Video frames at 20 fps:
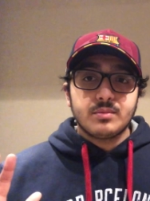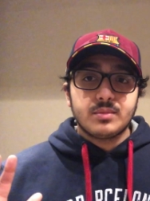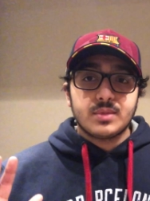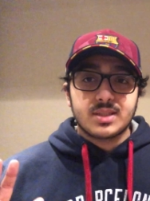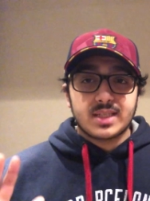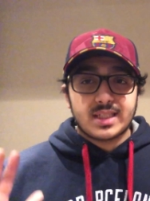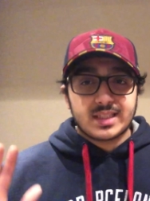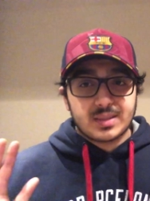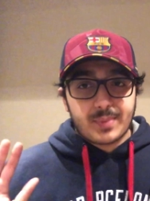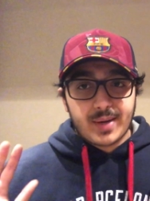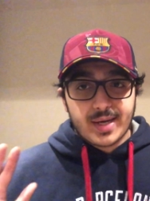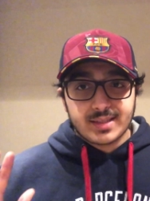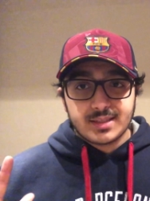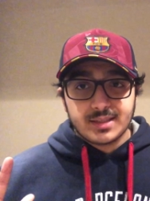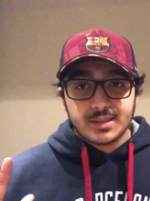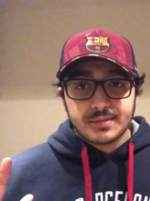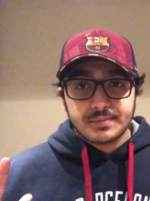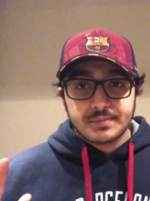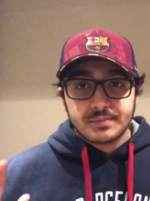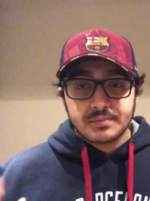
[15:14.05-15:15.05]
Decides to pass
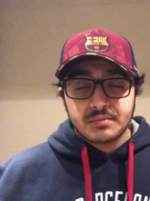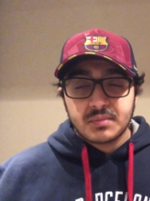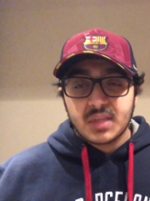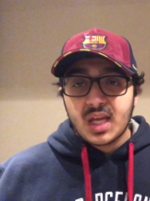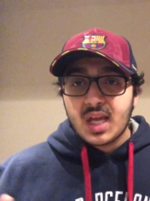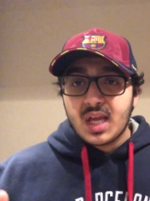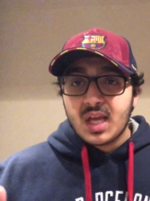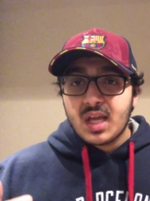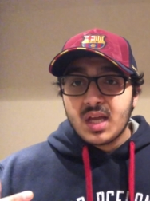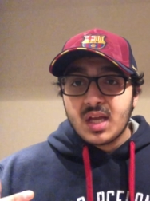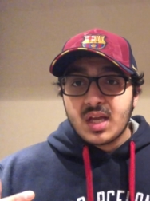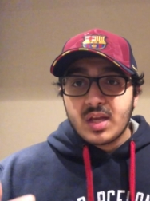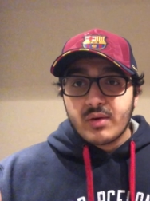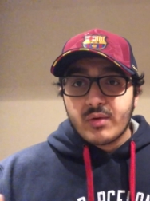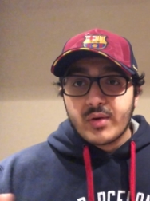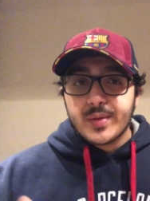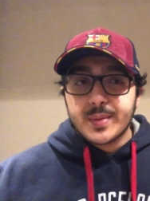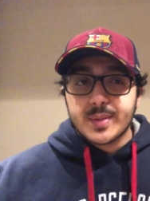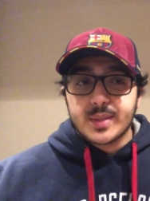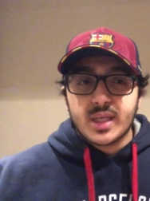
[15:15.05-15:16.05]
it.
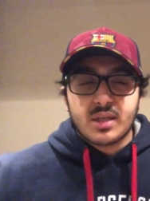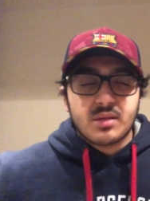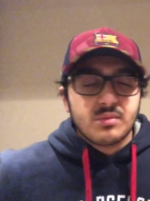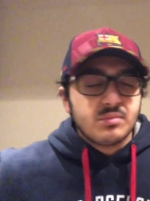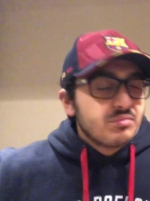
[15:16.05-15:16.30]
Griezmann's like,